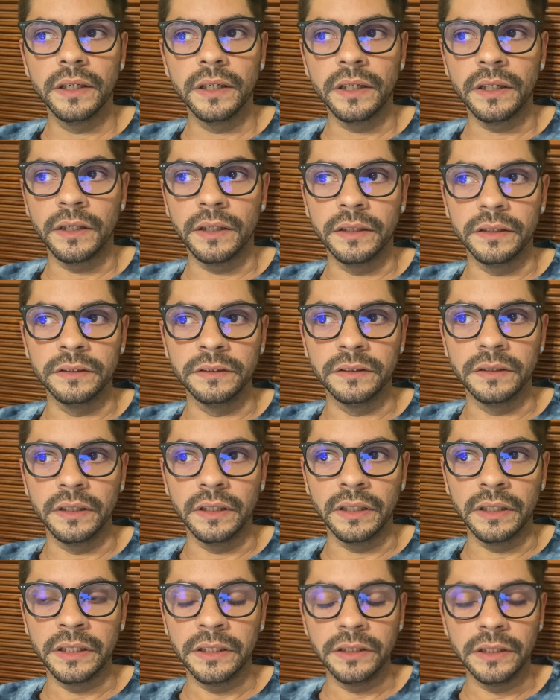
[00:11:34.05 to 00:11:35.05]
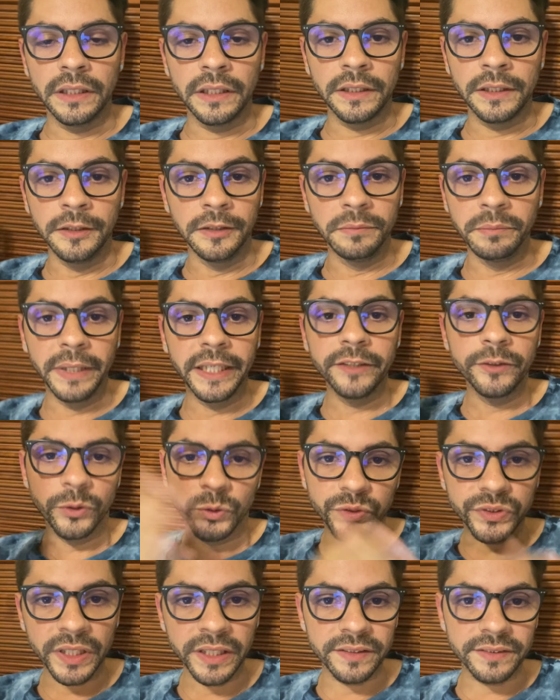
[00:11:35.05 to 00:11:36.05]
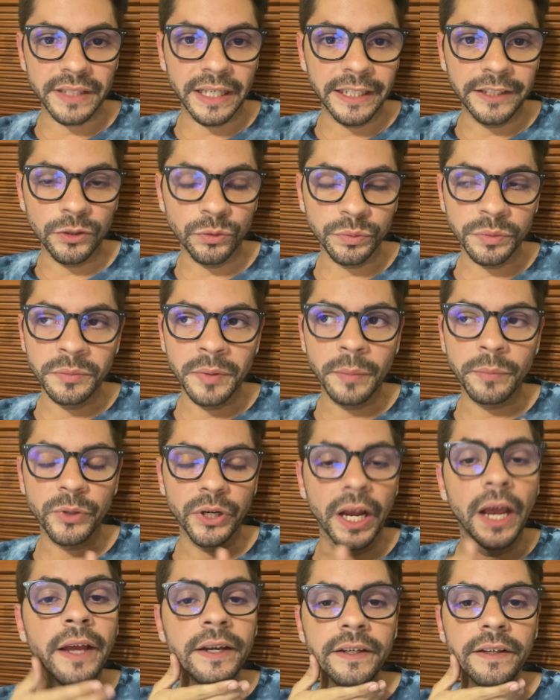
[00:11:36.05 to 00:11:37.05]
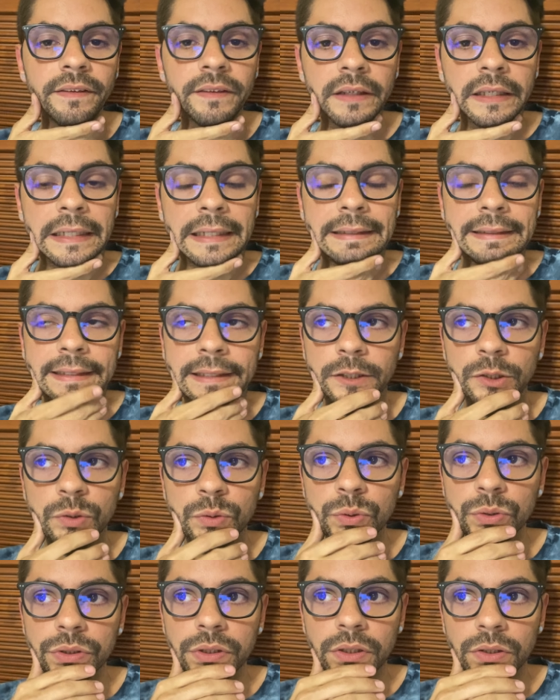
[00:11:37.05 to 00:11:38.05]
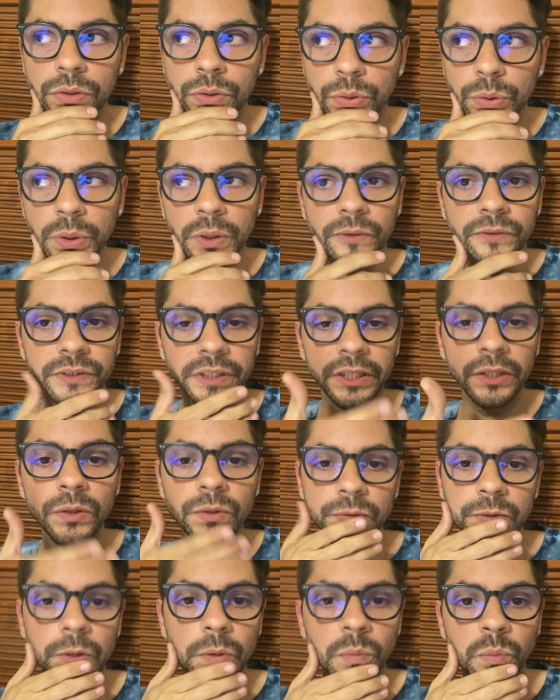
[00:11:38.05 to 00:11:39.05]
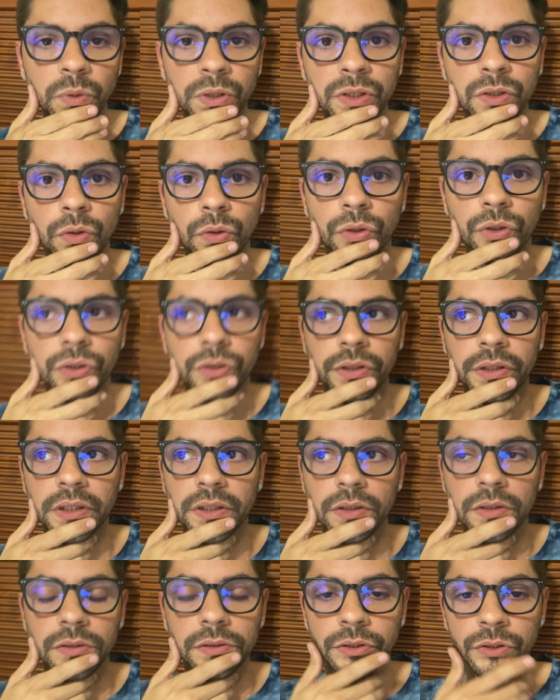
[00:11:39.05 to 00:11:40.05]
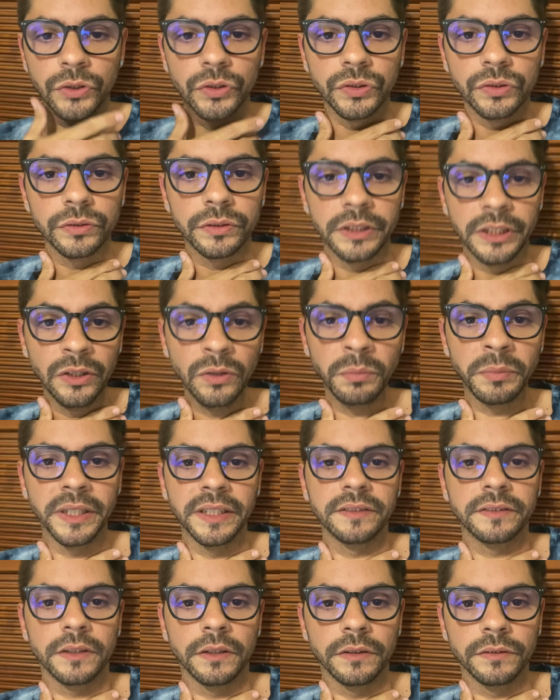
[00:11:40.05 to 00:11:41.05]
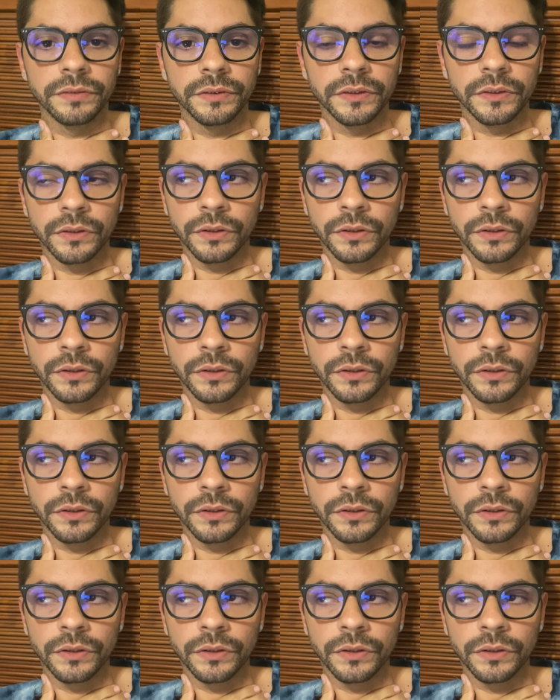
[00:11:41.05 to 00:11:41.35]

and it made no sense. I don't remember anything, and I could have killed someone, or kill myself,